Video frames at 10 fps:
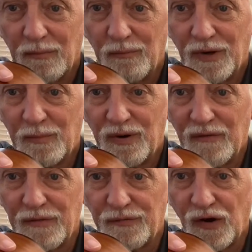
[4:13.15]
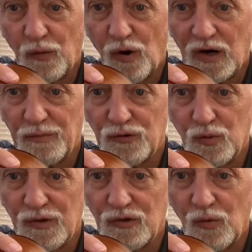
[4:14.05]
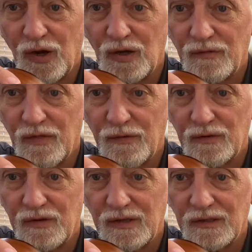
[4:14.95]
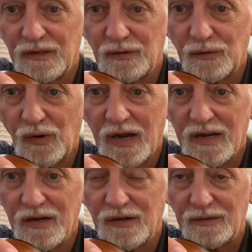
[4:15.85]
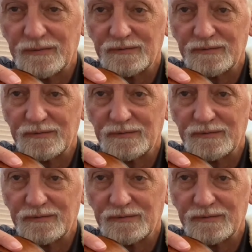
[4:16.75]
but above the fret wire between 12 and 13, right here.